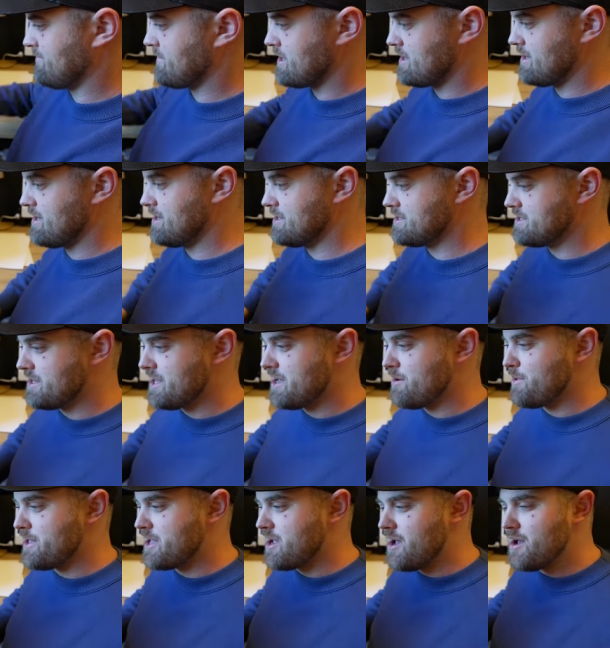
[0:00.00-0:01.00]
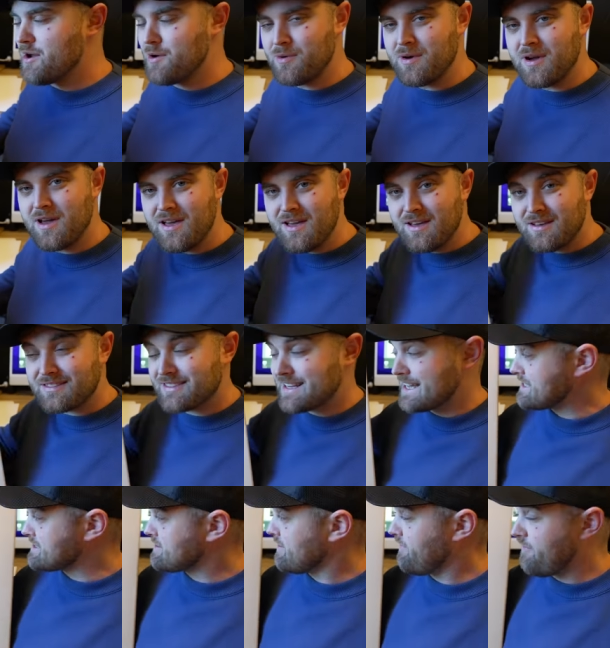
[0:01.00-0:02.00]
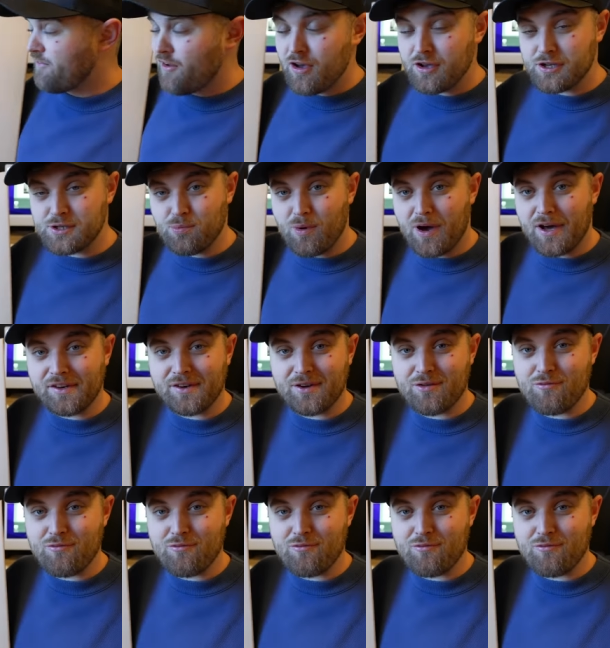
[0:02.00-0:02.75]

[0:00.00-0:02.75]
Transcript: So there we go. That's the first one